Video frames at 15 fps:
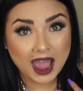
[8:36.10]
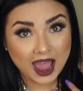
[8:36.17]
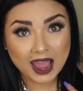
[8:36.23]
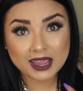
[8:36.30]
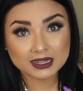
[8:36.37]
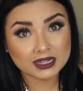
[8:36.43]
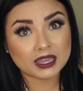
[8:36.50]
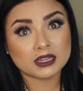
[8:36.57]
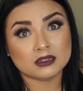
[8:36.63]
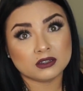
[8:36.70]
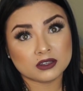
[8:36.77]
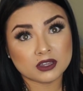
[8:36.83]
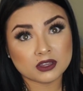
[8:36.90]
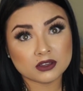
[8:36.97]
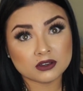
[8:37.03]
I like
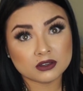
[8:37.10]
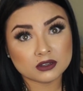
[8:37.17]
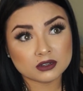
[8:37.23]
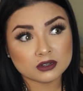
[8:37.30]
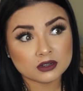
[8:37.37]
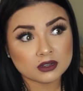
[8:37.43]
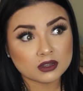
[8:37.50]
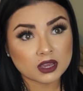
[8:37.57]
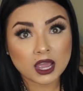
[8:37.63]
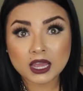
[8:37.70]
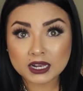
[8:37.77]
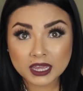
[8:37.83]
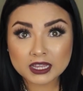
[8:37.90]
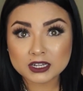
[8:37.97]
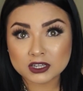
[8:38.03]
looking good.
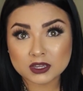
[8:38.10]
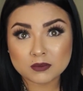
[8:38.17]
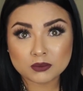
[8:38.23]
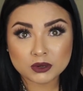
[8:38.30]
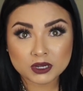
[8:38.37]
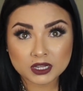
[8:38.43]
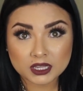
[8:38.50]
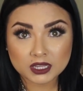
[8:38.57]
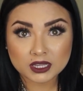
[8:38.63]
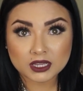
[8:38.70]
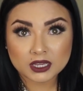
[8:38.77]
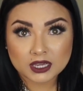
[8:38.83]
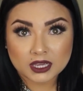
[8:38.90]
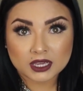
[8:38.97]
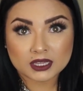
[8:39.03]
I like looking
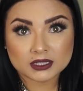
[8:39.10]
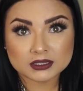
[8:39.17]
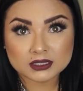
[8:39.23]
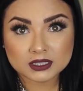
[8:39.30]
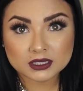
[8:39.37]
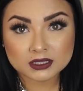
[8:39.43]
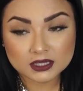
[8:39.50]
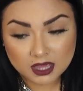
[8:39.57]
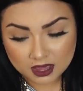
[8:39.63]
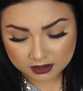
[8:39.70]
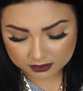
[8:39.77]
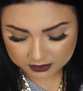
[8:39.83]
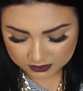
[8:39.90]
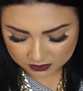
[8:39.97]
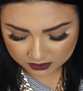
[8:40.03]
pretty and yeah.
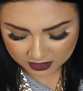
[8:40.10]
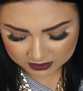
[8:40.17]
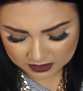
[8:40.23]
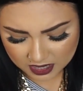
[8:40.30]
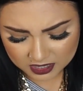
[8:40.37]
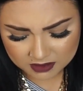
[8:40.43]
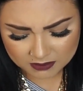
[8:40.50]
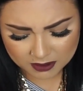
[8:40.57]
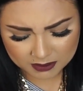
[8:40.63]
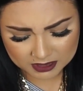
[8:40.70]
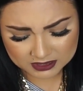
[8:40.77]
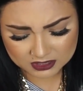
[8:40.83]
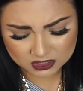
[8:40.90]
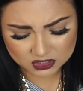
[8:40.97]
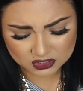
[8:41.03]
So that's kind of my
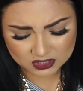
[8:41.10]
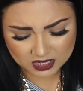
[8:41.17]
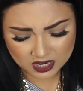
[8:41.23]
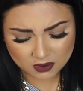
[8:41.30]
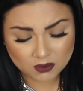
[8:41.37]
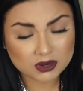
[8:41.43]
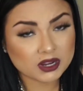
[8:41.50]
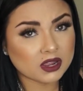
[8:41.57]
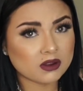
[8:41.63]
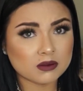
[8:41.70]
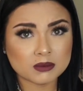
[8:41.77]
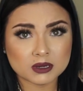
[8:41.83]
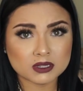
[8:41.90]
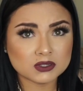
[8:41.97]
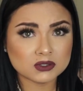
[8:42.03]
message that I want
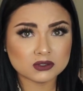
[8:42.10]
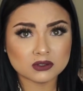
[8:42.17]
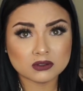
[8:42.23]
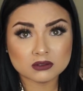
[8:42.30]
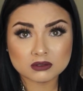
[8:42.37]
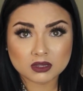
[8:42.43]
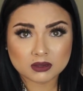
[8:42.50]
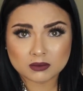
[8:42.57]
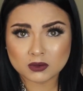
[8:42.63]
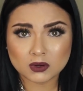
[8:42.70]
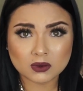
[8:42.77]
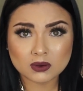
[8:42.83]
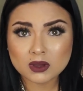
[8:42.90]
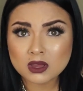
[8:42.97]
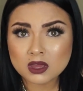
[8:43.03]
everybody to know that, you
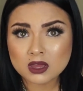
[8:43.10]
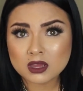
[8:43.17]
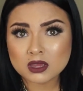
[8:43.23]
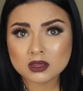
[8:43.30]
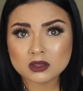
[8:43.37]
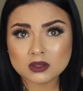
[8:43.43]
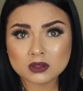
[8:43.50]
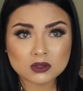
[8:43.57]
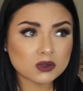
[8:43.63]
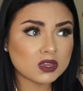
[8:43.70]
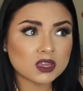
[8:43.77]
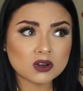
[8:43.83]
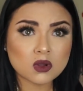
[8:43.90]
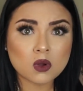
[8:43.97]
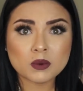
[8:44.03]
know, you
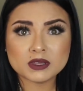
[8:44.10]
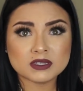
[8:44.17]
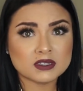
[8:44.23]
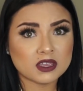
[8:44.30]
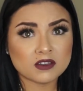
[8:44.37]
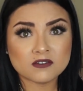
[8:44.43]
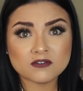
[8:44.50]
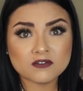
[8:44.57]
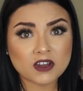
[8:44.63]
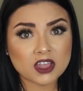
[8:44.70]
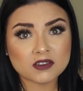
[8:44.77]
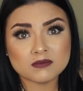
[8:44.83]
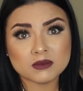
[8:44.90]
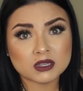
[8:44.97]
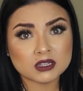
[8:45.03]
can always take
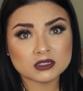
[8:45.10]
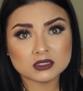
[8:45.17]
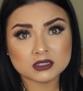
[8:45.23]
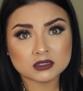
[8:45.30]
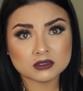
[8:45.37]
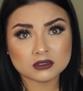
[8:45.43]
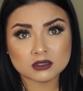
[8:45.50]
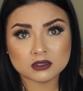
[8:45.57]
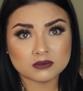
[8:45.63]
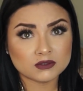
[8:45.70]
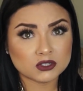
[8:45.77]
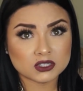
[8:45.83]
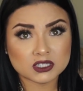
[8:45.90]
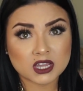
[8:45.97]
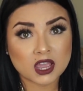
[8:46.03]
five minutes of
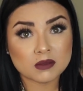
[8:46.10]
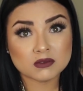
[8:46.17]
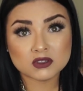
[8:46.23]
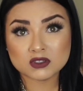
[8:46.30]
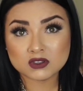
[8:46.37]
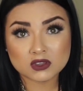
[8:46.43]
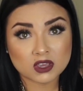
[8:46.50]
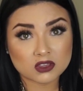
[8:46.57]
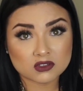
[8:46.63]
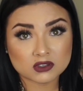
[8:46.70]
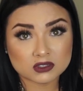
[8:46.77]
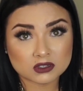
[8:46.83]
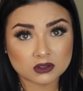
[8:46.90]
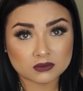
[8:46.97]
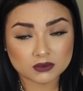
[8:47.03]
your time just to get
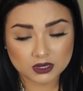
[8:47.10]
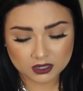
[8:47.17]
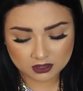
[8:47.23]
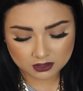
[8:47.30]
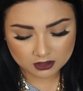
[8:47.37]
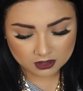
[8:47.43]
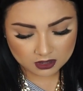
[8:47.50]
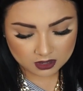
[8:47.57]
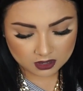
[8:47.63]
yourself ready.